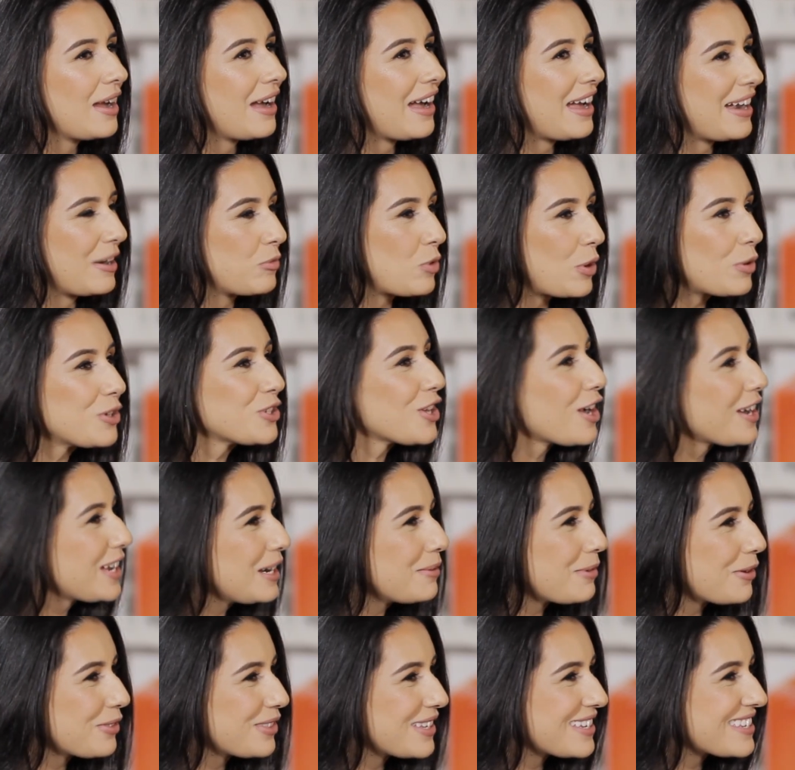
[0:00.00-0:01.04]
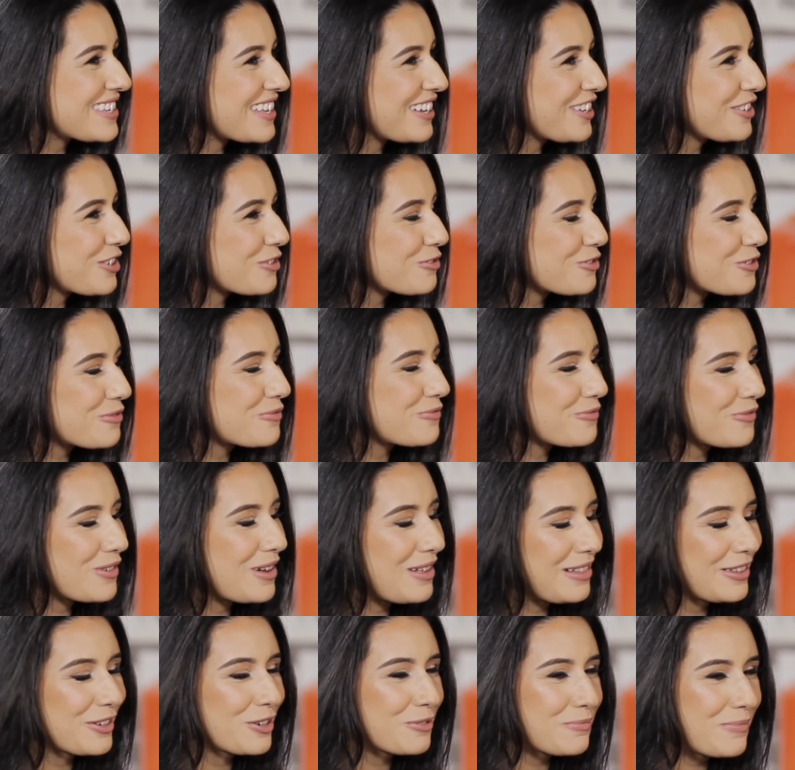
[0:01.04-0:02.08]
And we were talking about this a
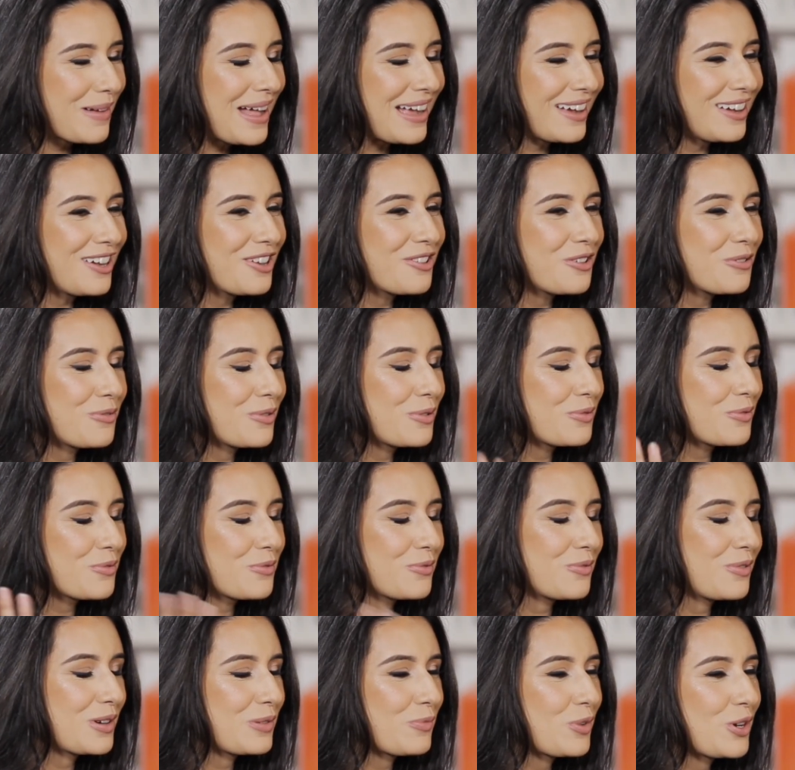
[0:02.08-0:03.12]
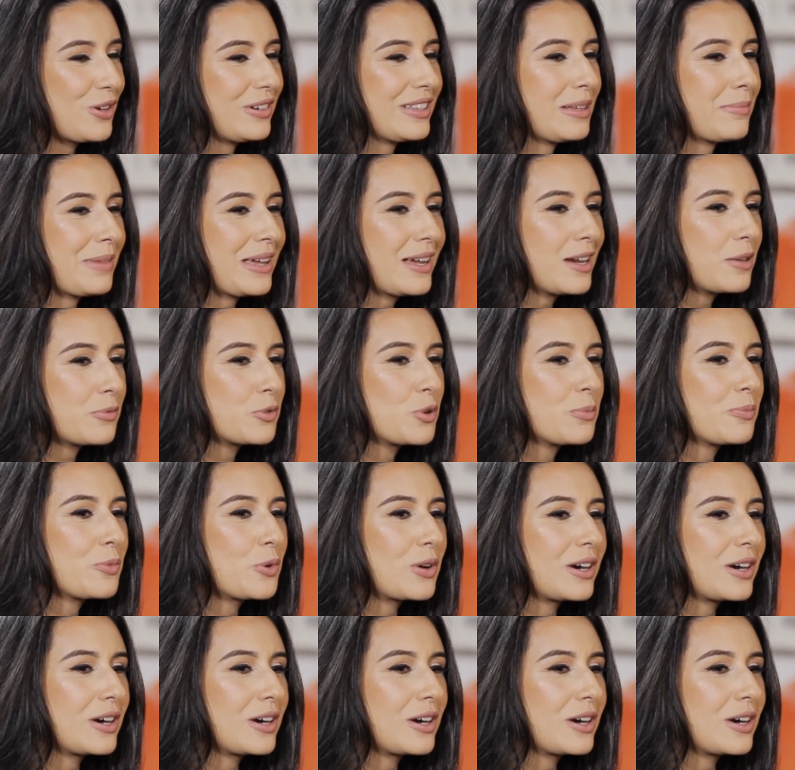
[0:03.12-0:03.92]
little back ago when we were in the makeup room.